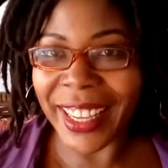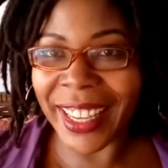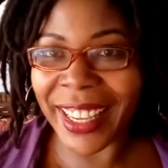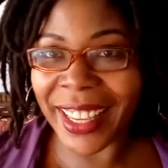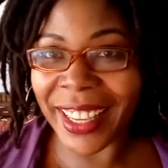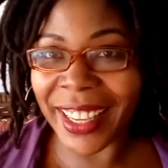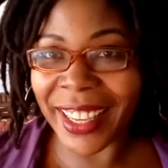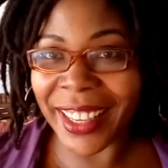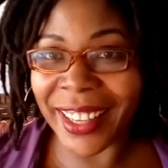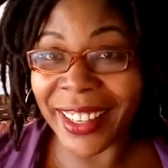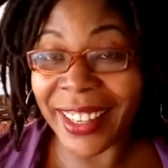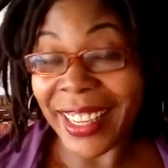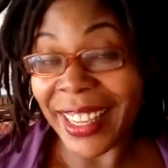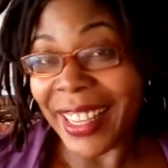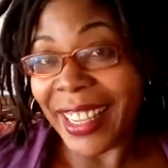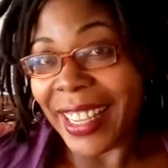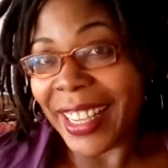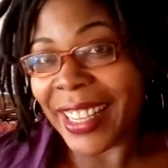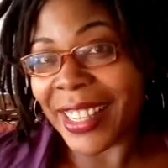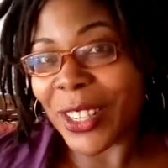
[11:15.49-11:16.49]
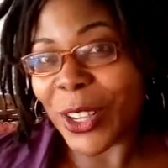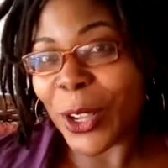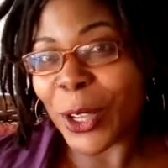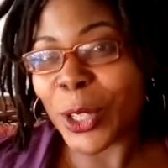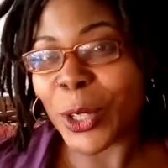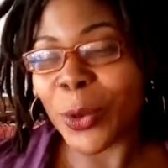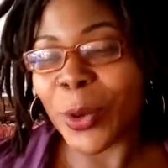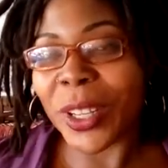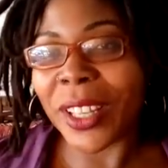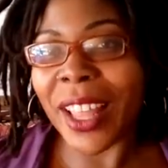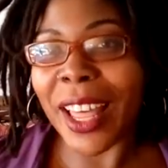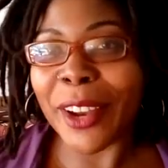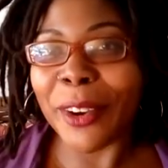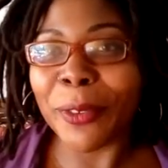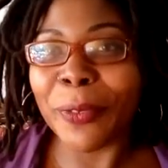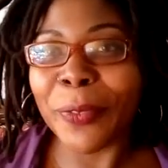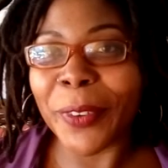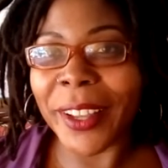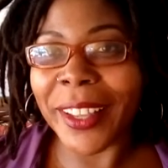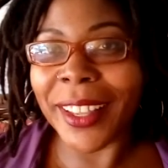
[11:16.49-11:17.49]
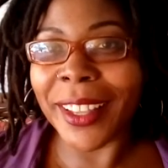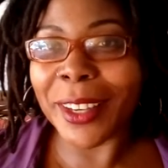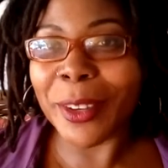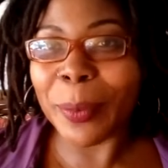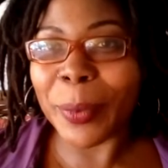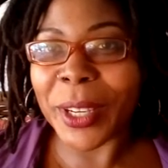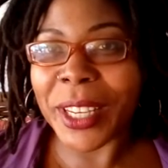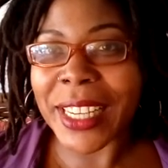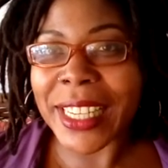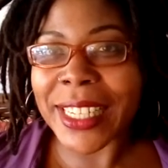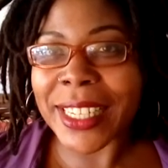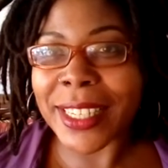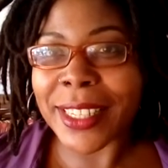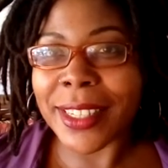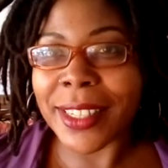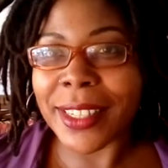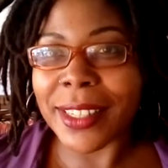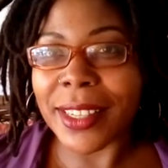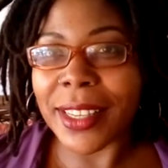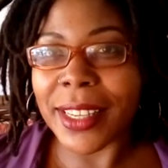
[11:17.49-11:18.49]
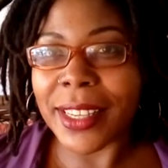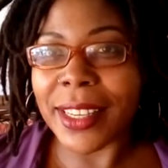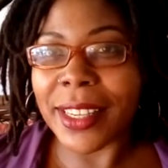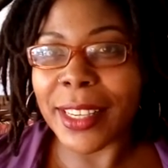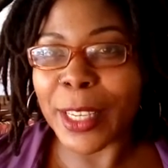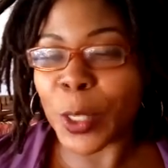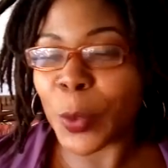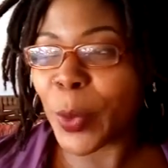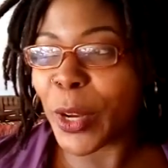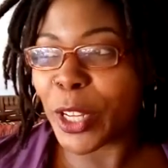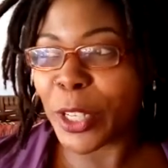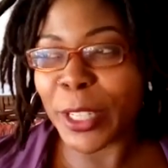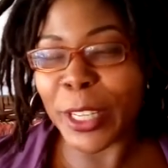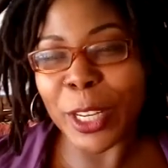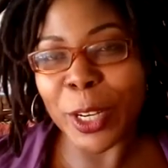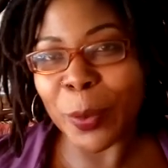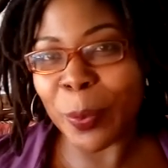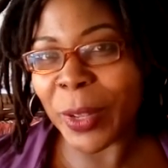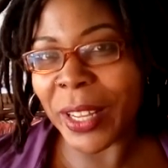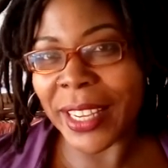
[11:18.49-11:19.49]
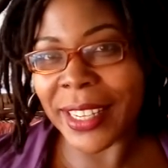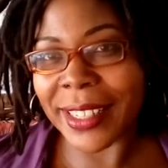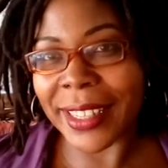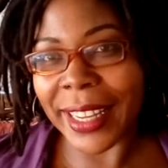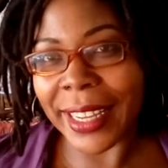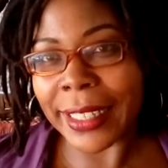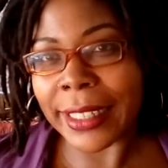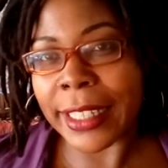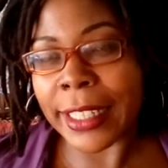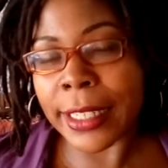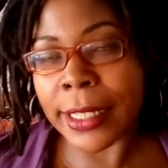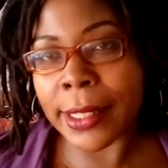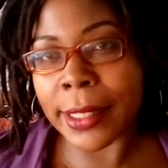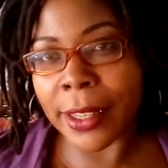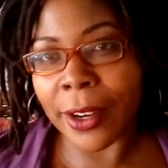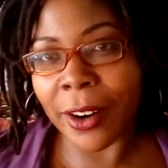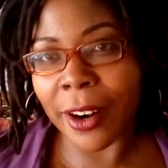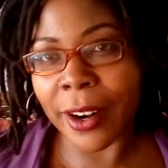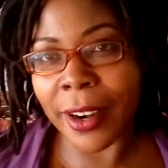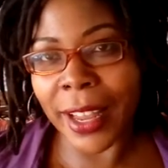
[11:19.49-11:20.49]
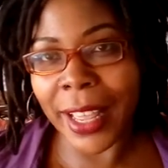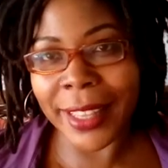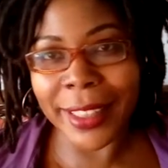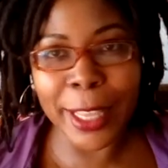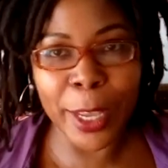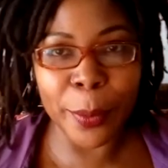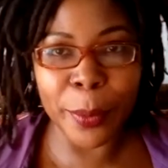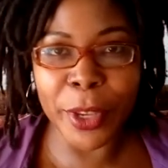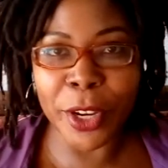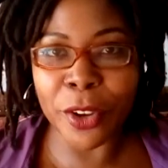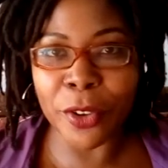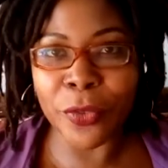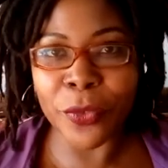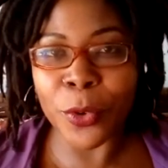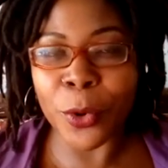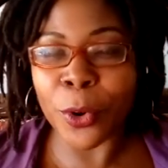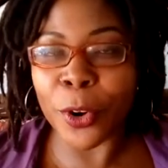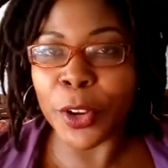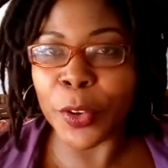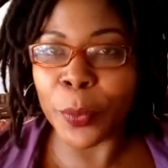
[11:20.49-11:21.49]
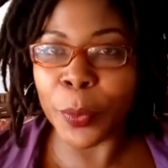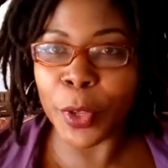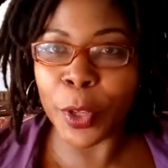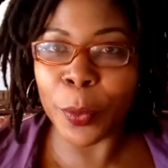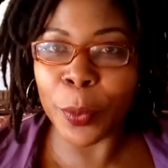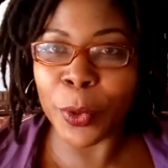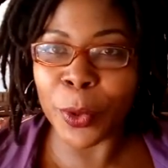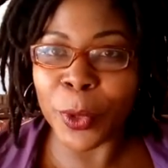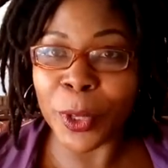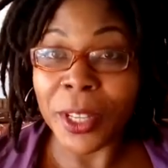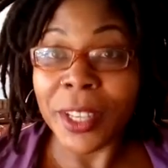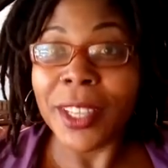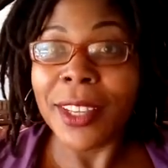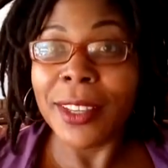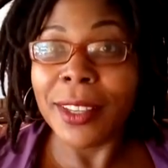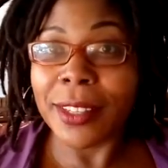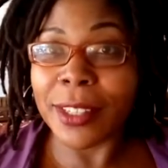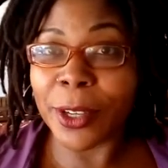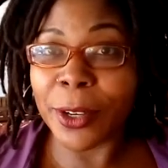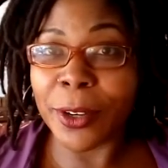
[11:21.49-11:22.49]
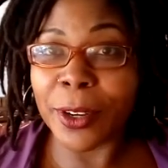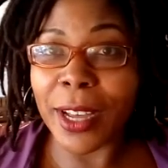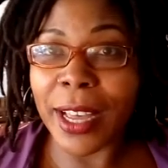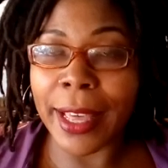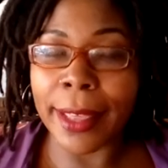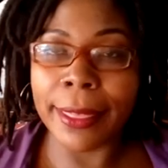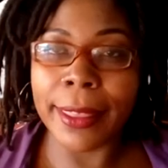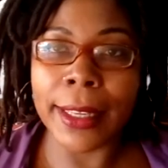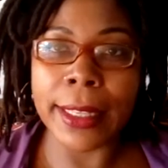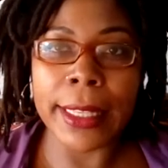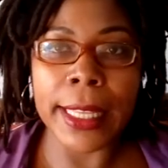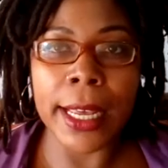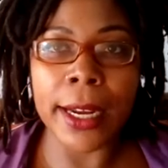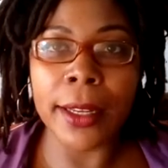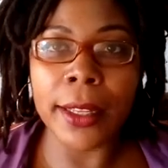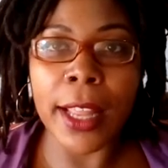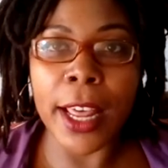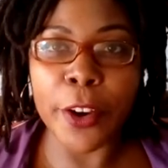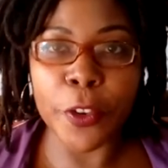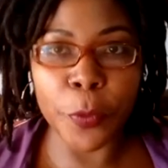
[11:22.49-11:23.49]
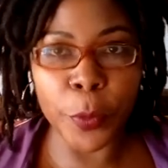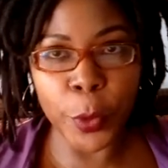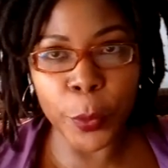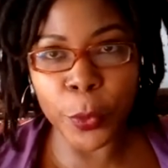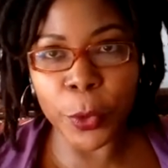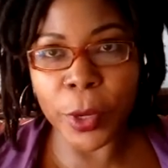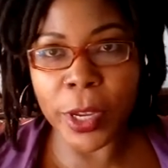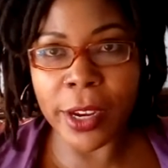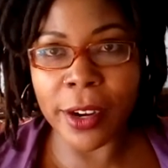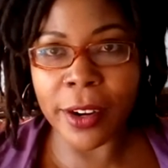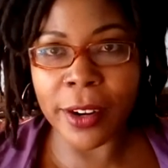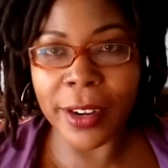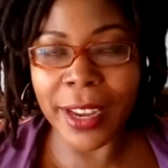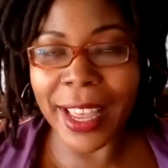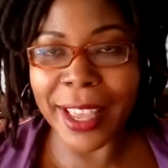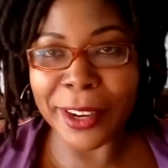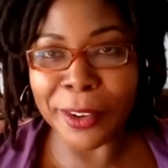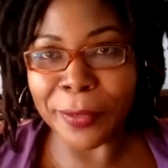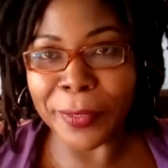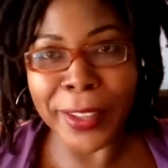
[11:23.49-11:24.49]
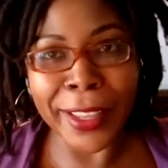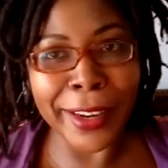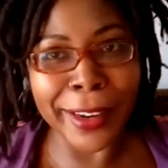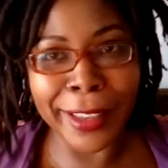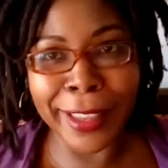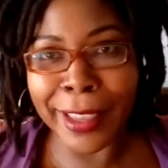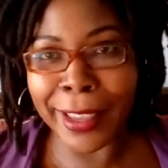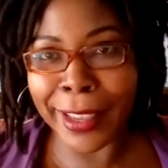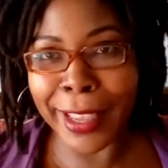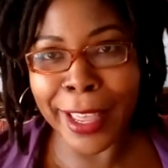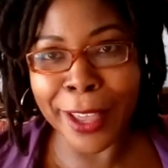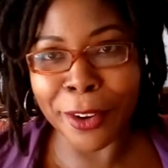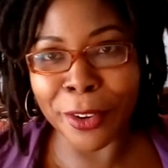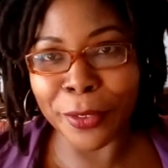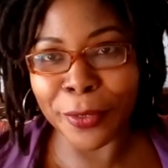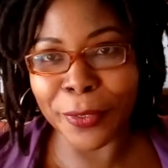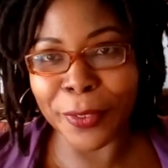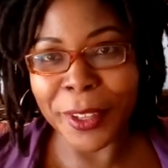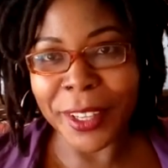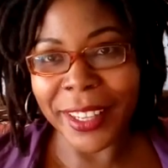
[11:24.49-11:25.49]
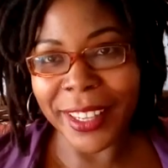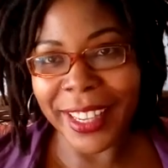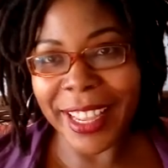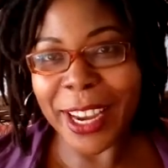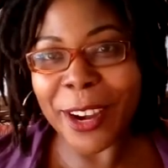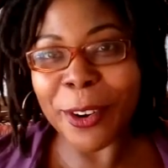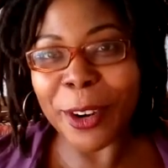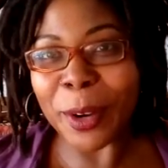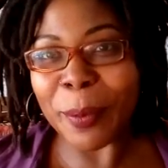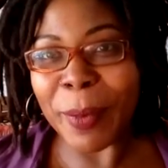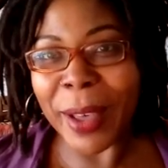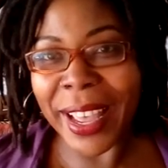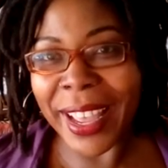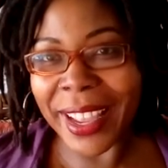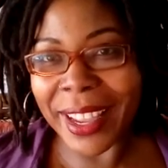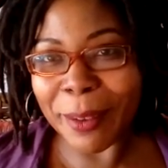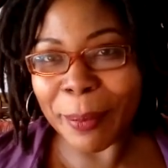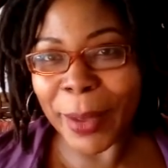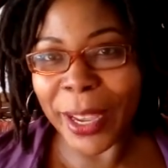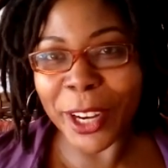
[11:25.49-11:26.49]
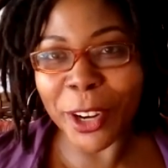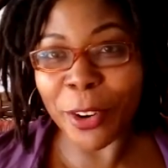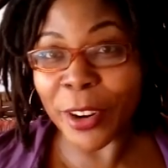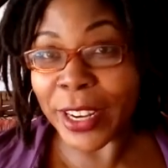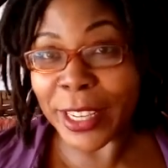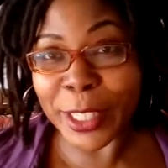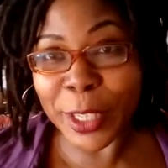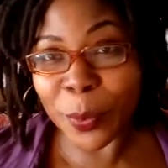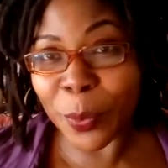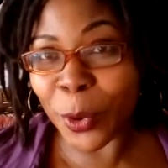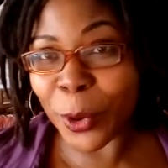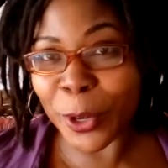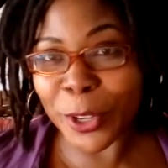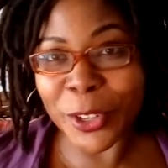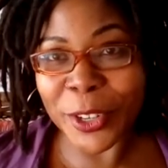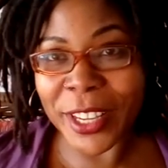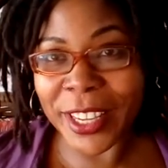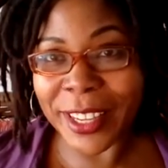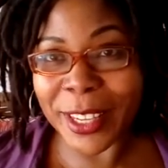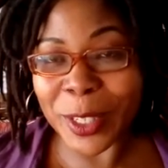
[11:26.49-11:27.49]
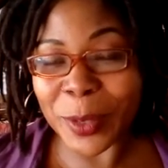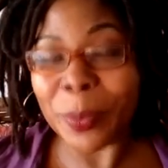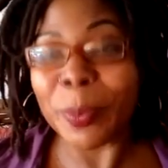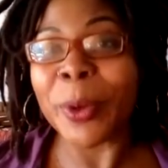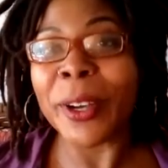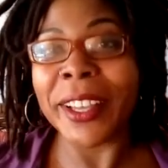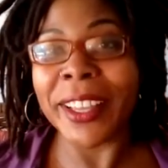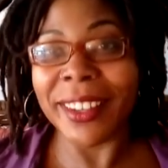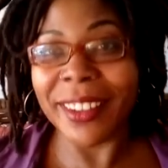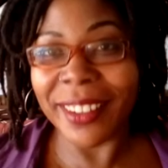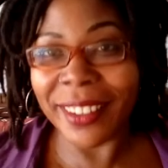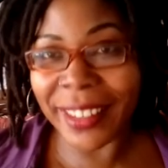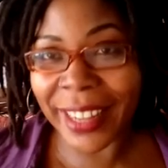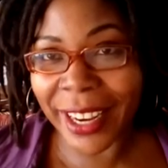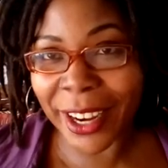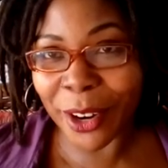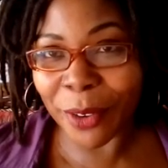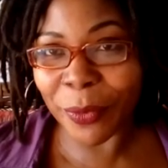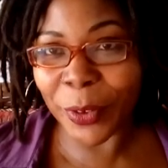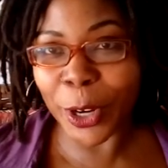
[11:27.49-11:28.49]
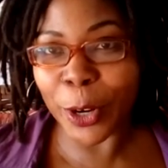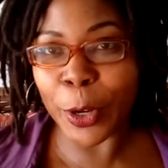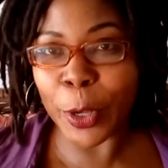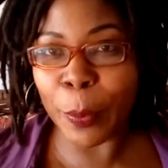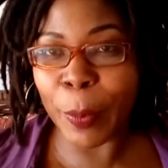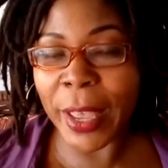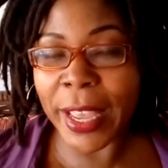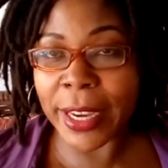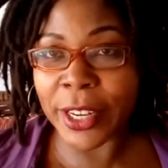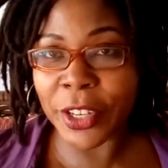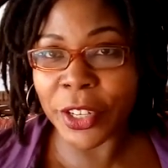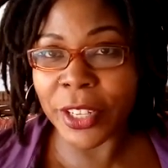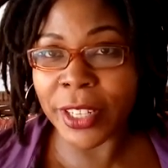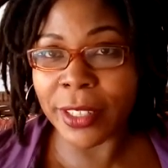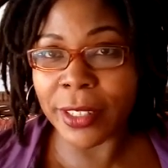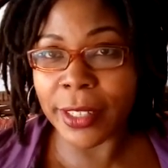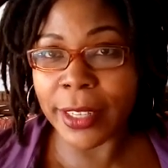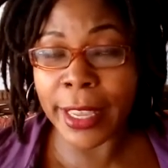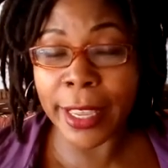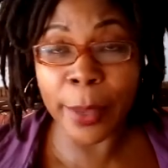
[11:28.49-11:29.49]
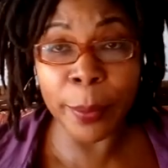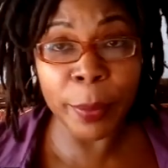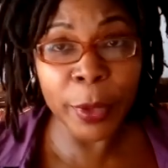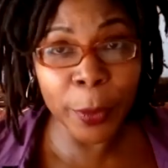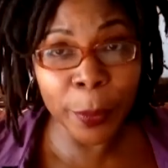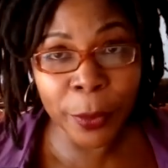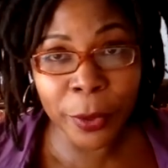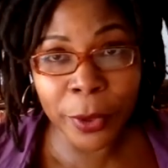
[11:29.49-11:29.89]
And it's also a lot of fun because, especially in a place like this, there are not that many foreign people. So I think that a lot of people here kind of get a kick out of hearing my crazy Portuguese, but they are very patient, and